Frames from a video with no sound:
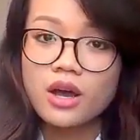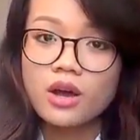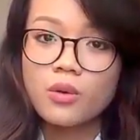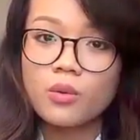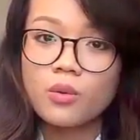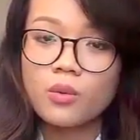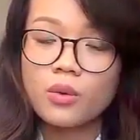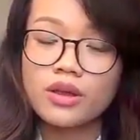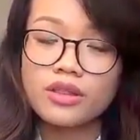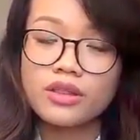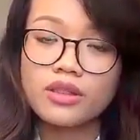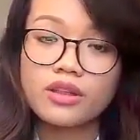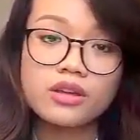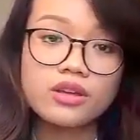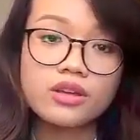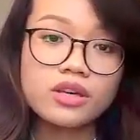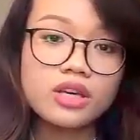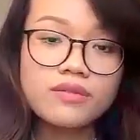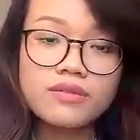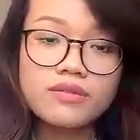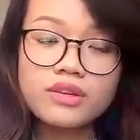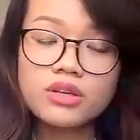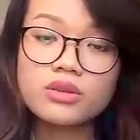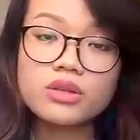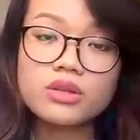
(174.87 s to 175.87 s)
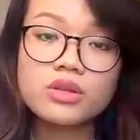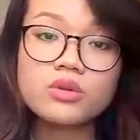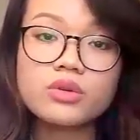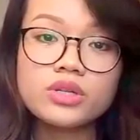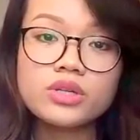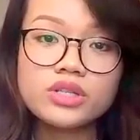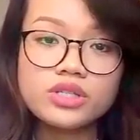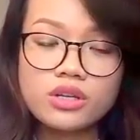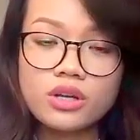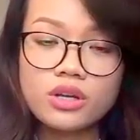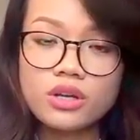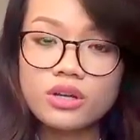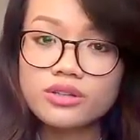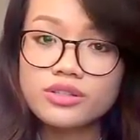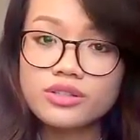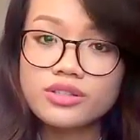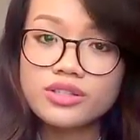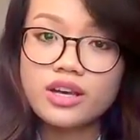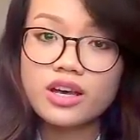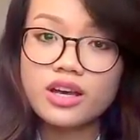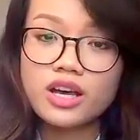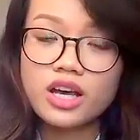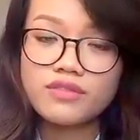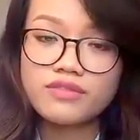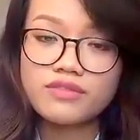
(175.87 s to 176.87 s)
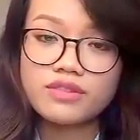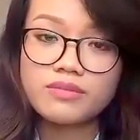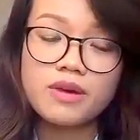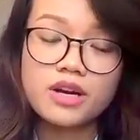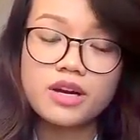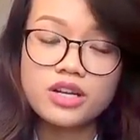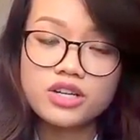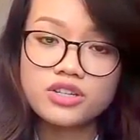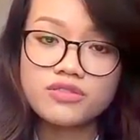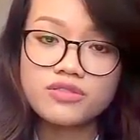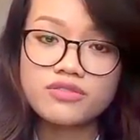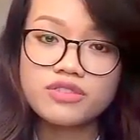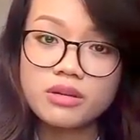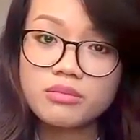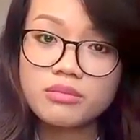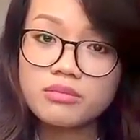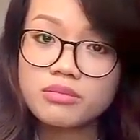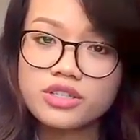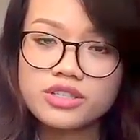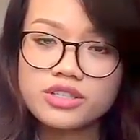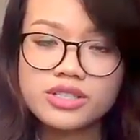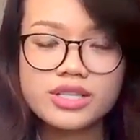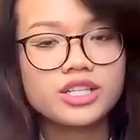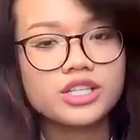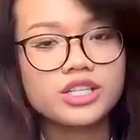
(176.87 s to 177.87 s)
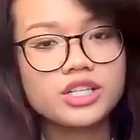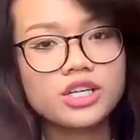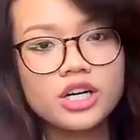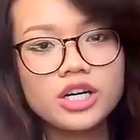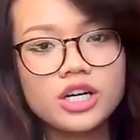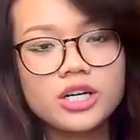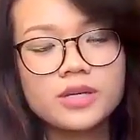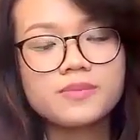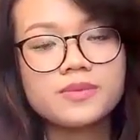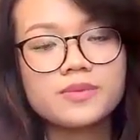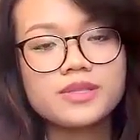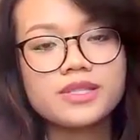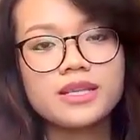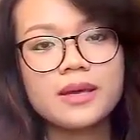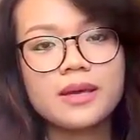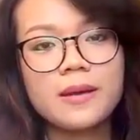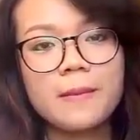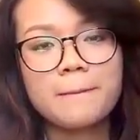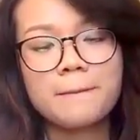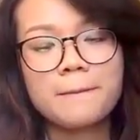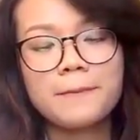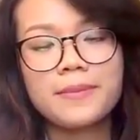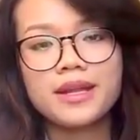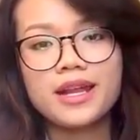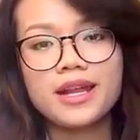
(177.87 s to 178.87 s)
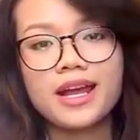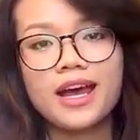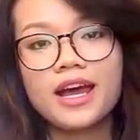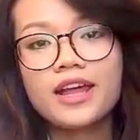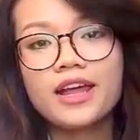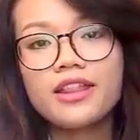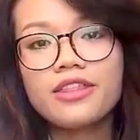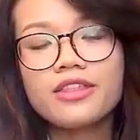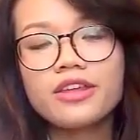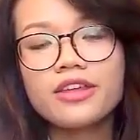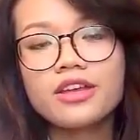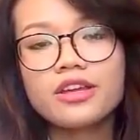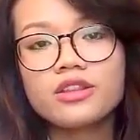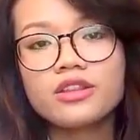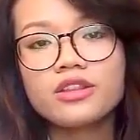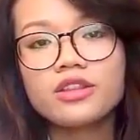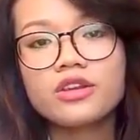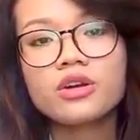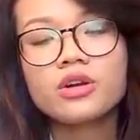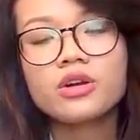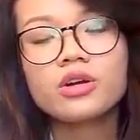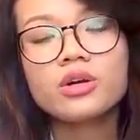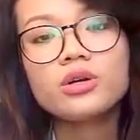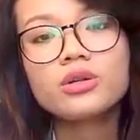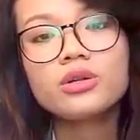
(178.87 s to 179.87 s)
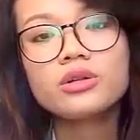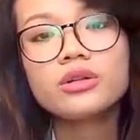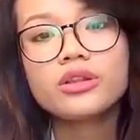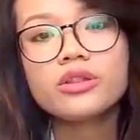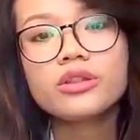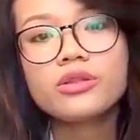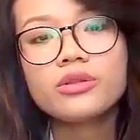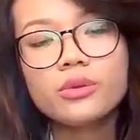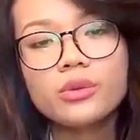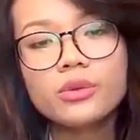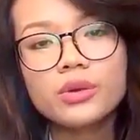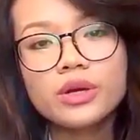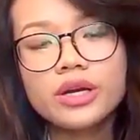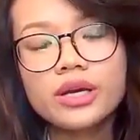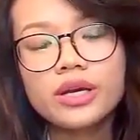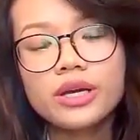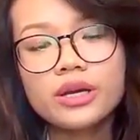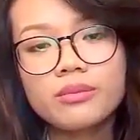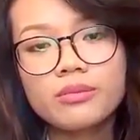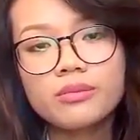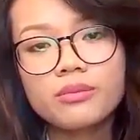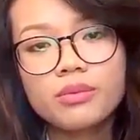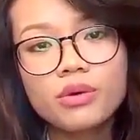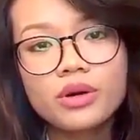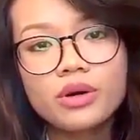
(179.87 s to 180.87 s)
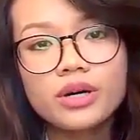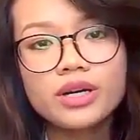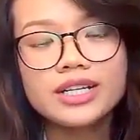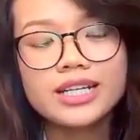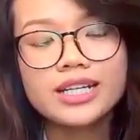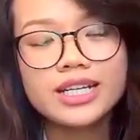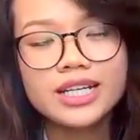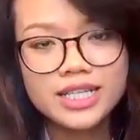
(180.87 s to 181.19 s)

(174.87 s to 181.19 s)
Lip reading: where they'll give you the results of a bunch of numbers and terms, but I think there are only 3 important